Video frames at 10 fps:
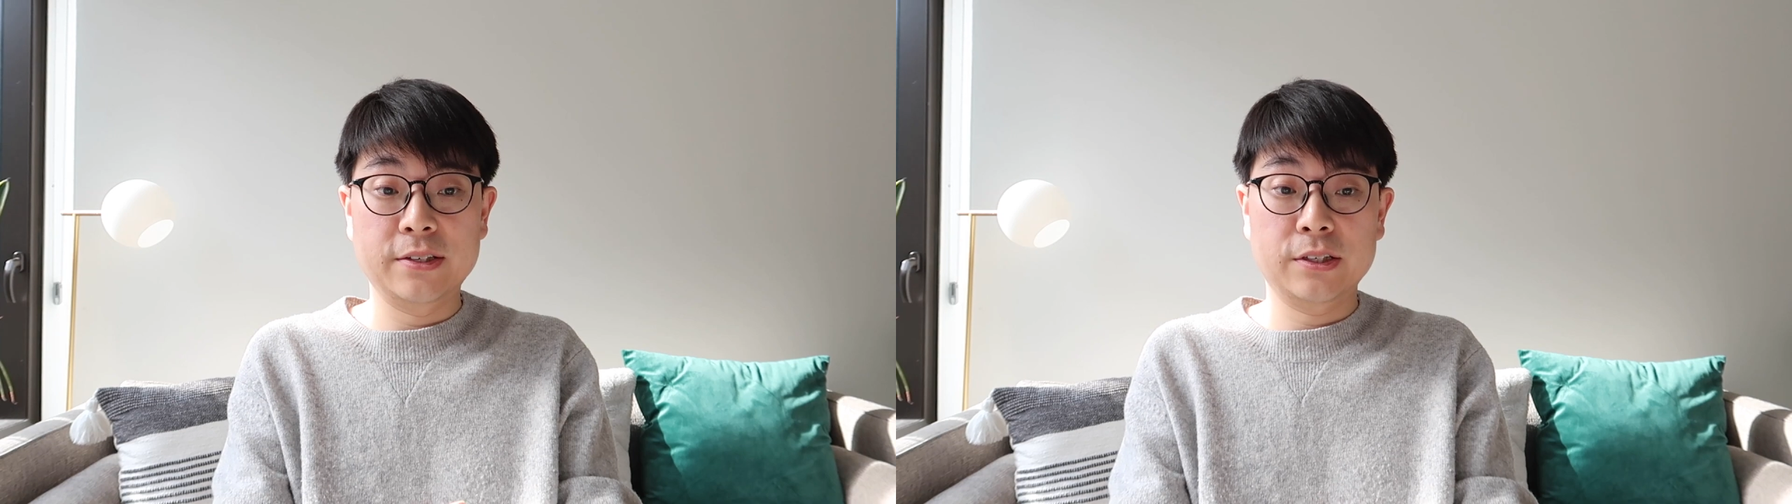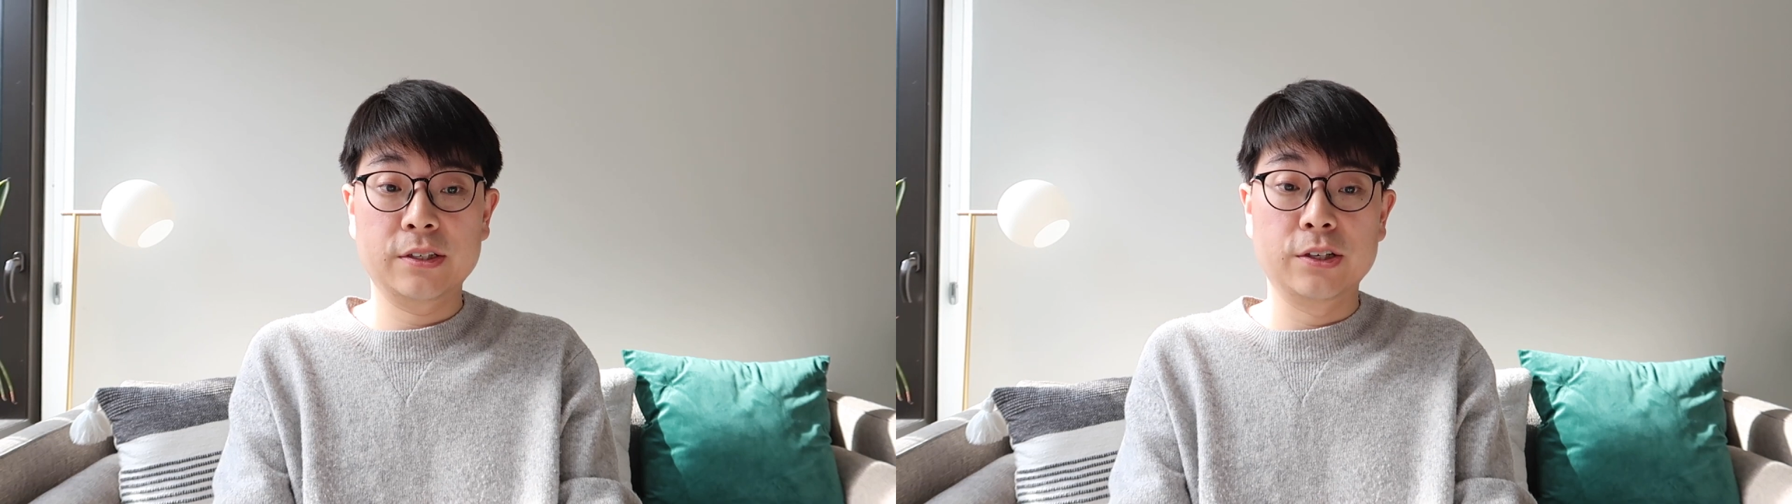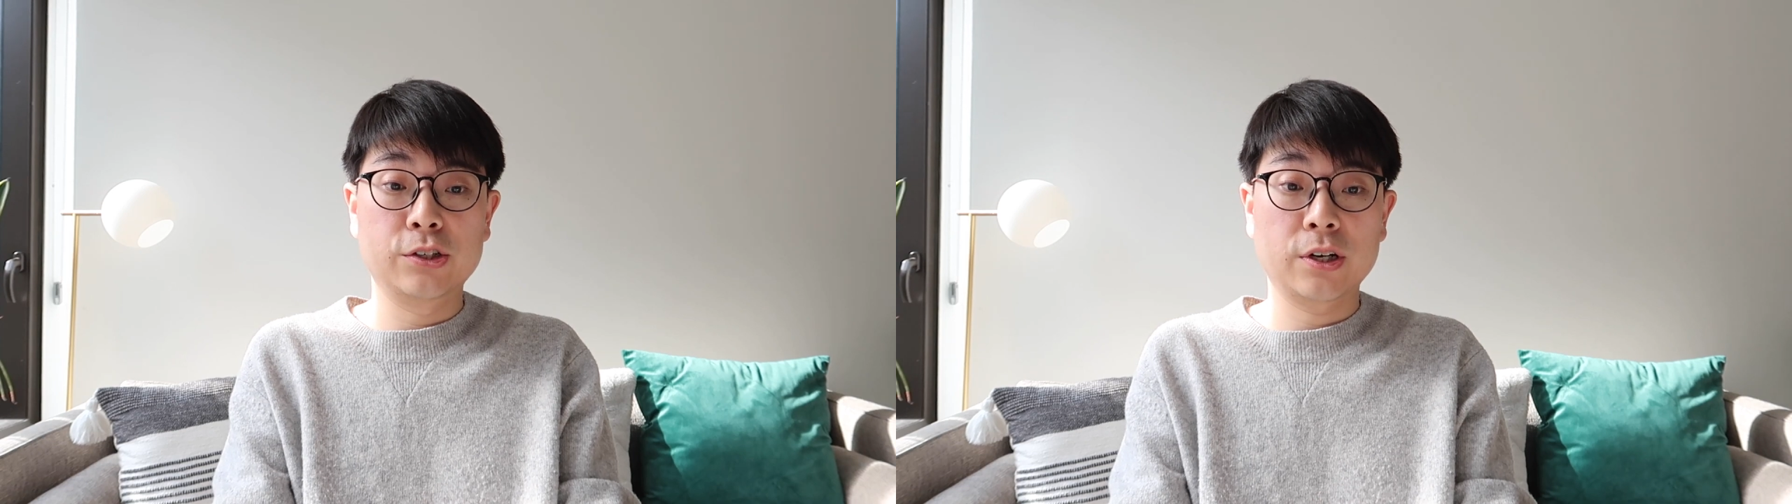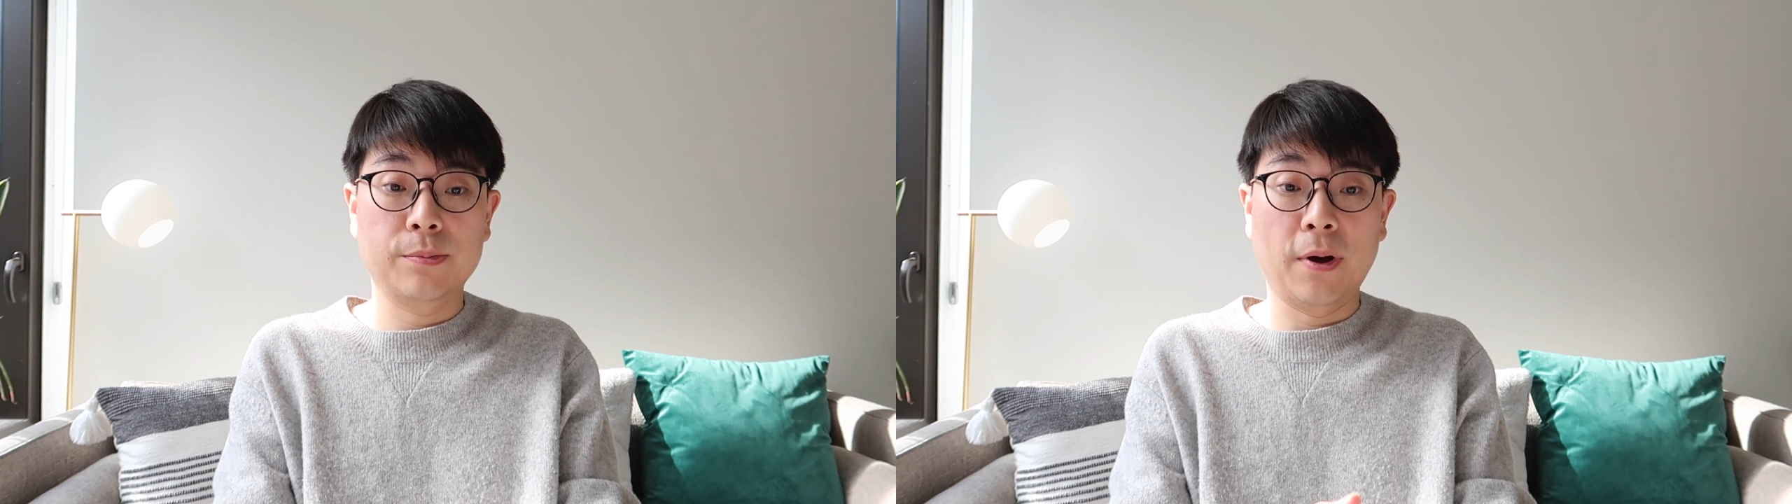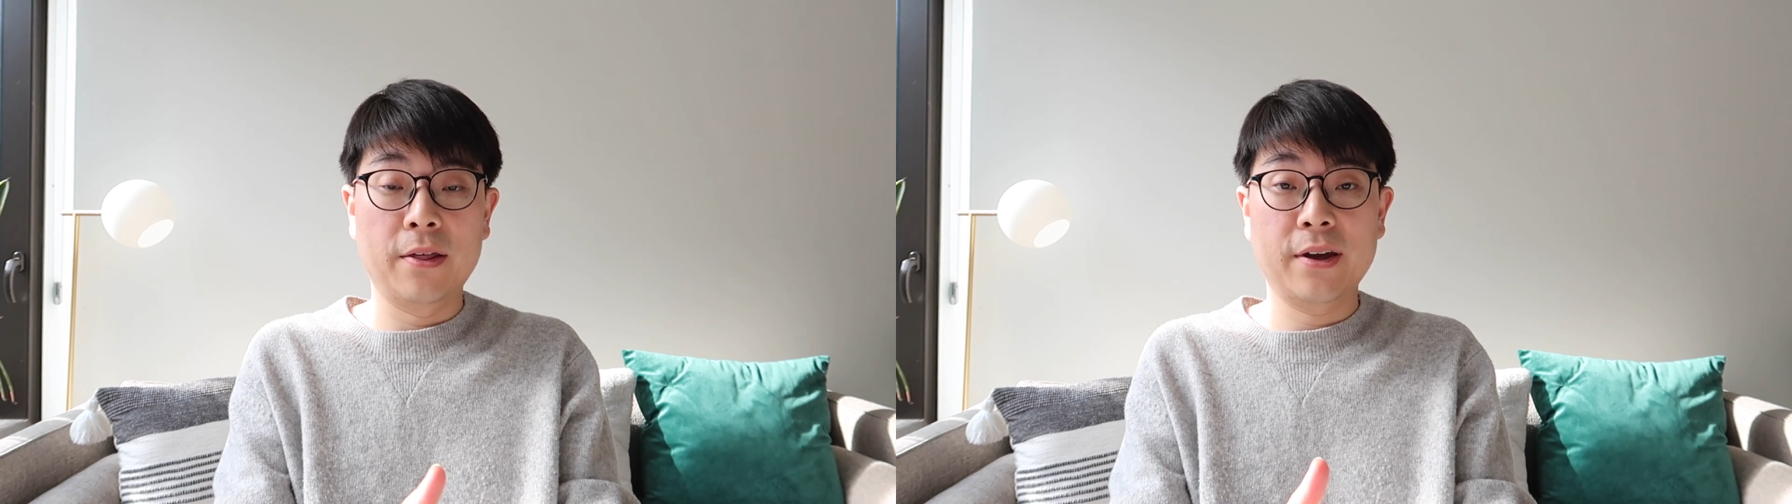
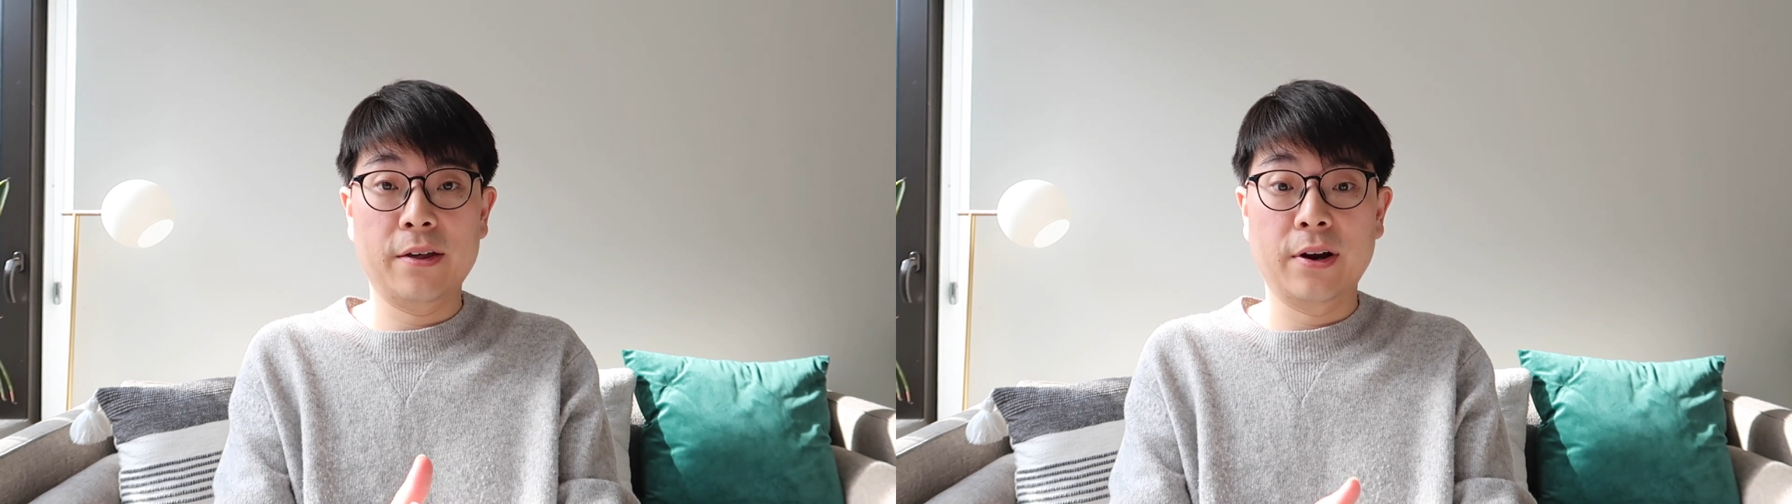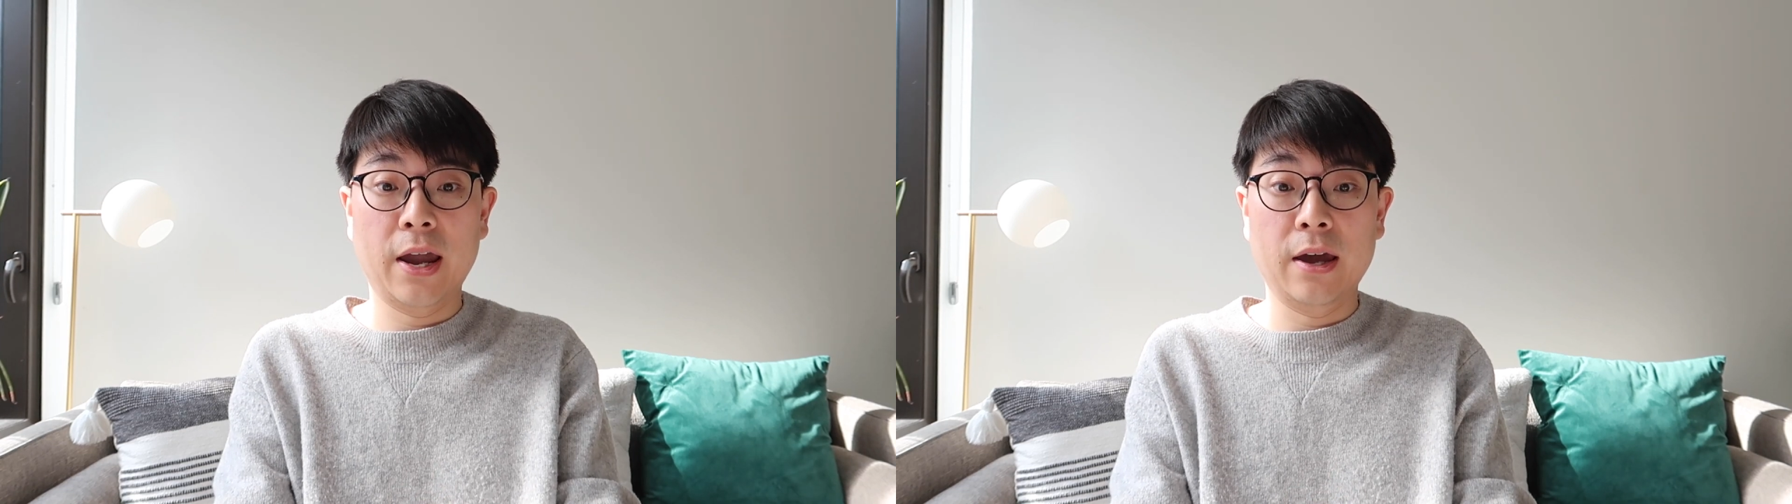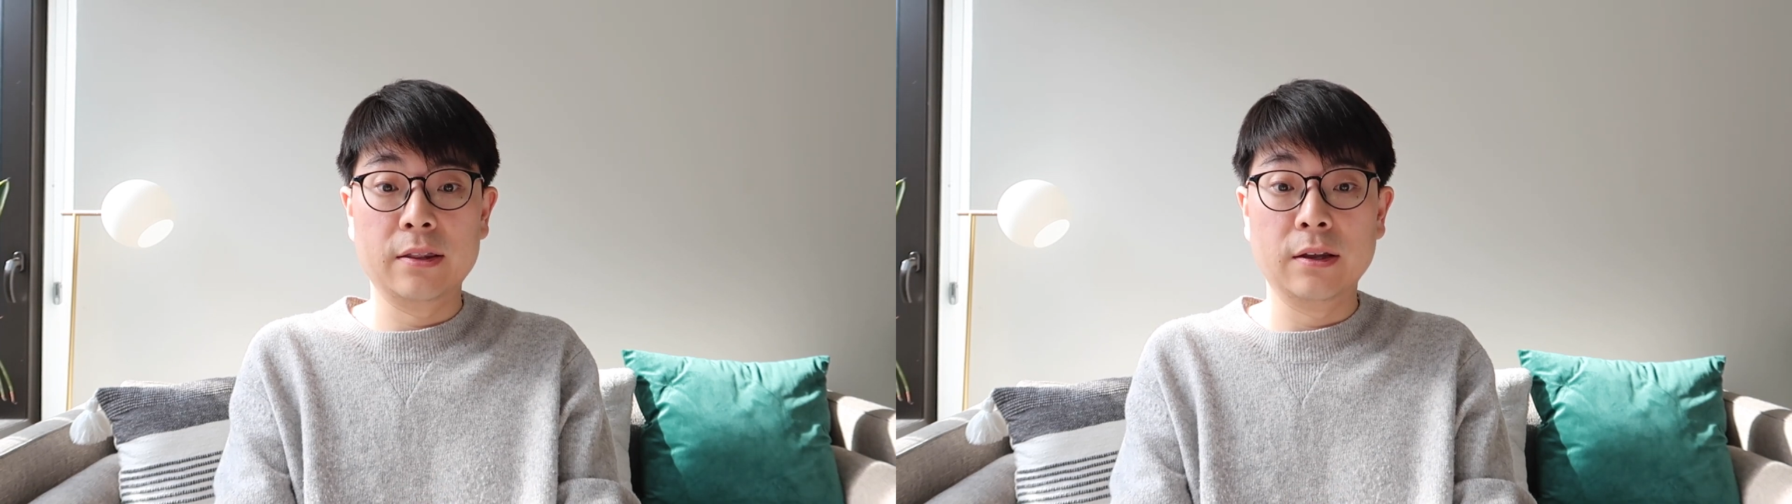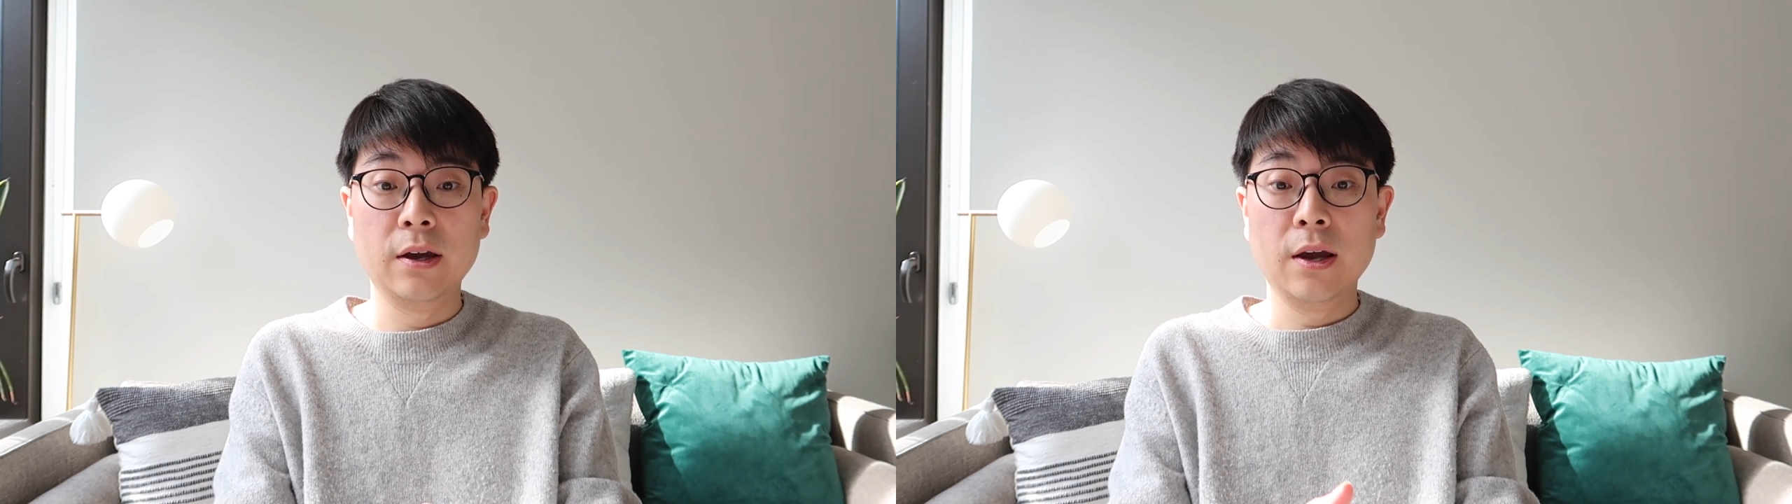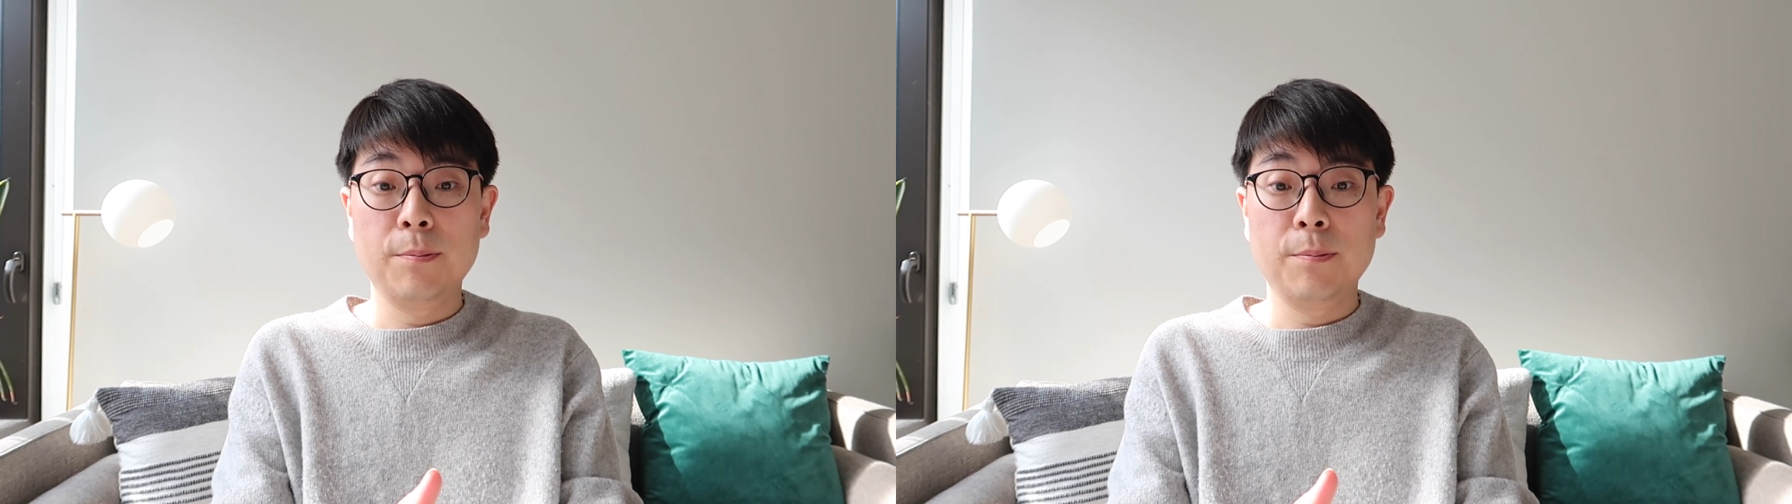citizenship, on the other hand,